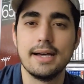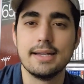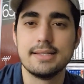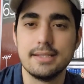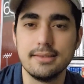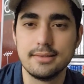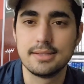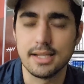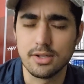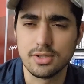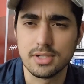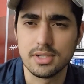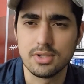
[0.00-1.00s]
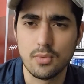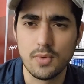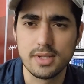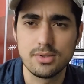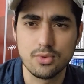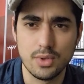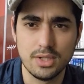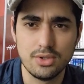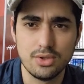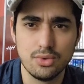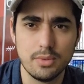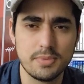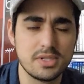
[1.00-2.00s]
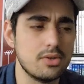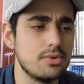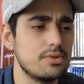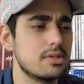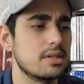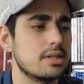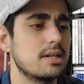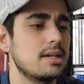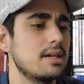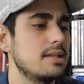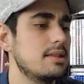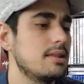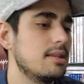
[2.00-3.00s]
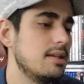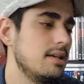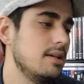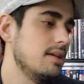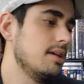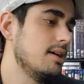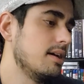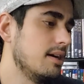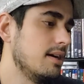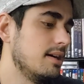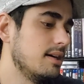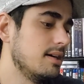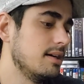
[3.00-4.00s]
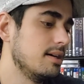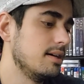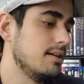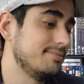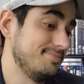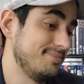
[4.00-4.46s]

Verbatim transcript: i think second season was 22 episodes again uh,